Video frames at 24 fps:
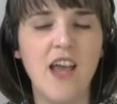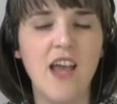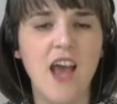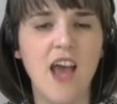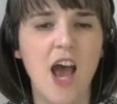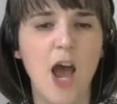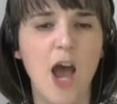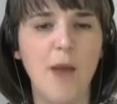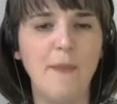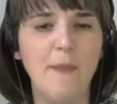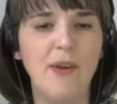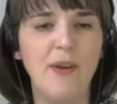
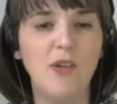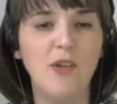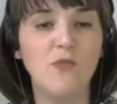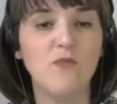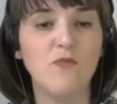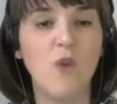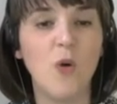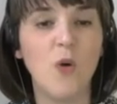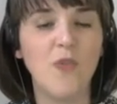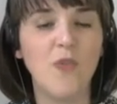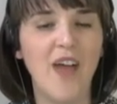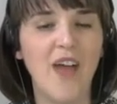and
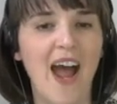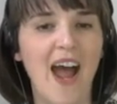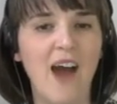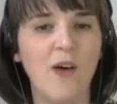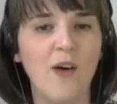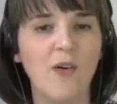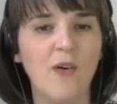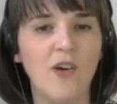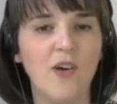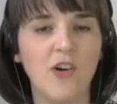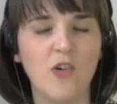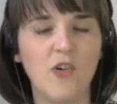roll that
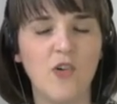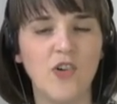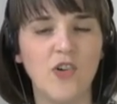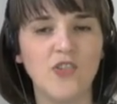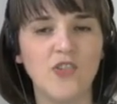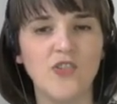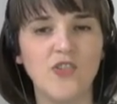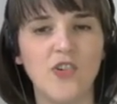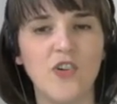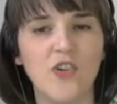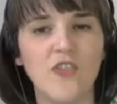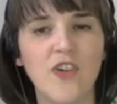out
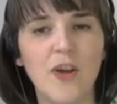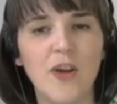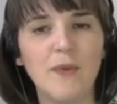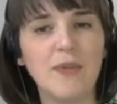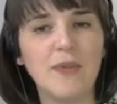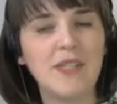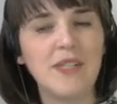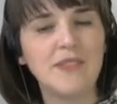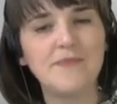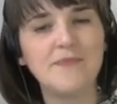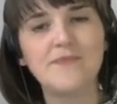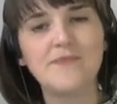across Europe.
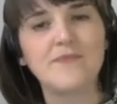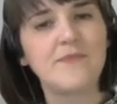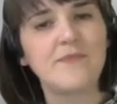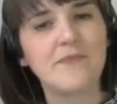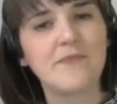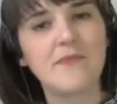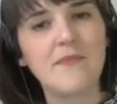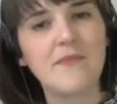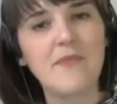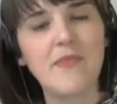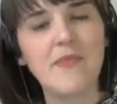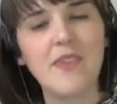
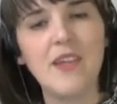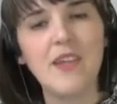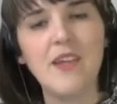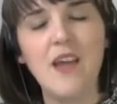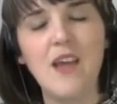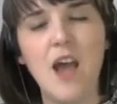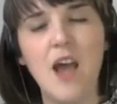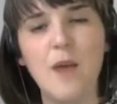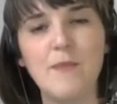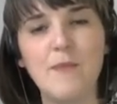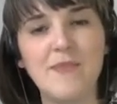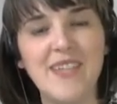
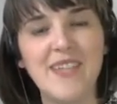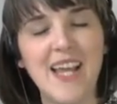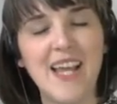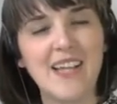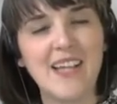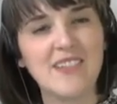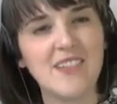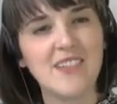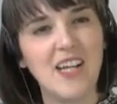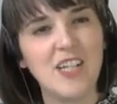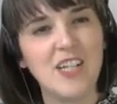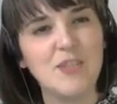
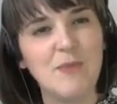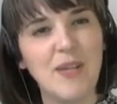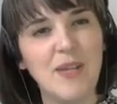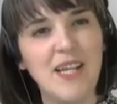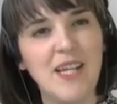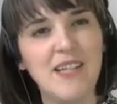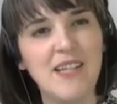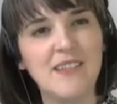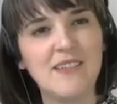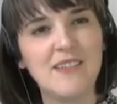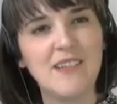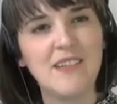Next slide,
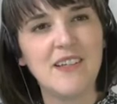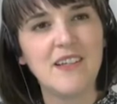please.